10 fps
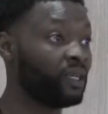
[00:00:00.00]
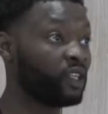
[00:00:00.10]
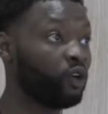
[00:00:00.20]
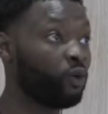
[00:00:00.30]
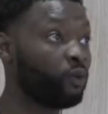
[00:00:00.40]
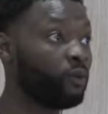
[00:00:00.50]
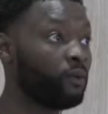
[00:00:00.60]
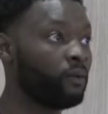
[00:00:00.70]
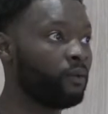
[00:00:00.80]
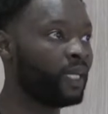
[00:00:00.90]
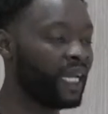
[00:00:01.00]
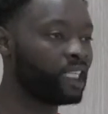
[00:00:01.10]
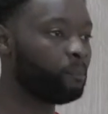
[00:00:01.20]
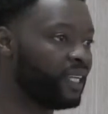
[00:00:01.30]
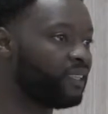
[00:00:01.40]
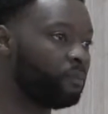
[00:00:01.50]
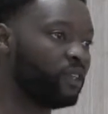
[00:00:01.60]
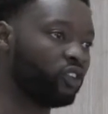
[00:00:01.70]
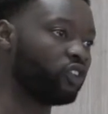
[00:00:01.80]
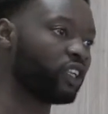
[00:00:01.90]
So they expected
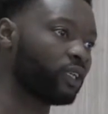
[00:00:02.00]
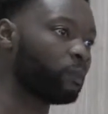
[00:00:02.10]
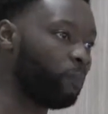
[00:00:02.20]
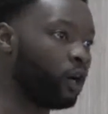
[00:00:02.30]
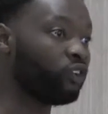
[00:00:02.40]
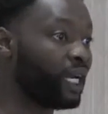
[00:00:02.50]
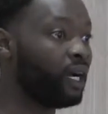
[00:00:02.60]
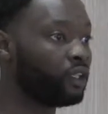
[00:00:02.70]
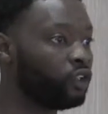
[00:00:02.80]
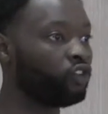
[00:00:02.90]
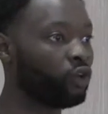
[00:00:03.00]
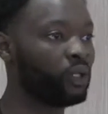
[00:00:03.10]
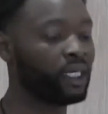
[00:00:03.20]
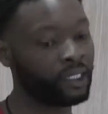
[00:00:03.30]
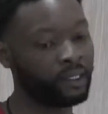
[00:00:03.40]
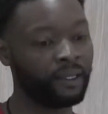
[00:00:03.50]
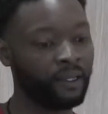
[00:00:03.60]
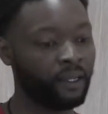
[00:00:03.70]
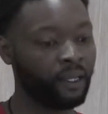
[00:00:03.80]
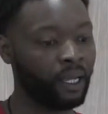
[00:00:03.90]
me to just spiral out of control
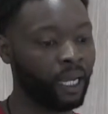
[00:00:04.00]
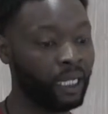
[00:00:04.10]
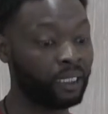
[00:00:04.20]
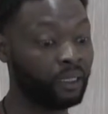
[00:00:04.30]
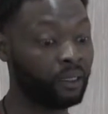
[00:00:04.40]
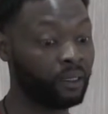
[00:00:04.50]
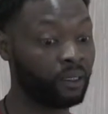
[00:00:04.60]
again. And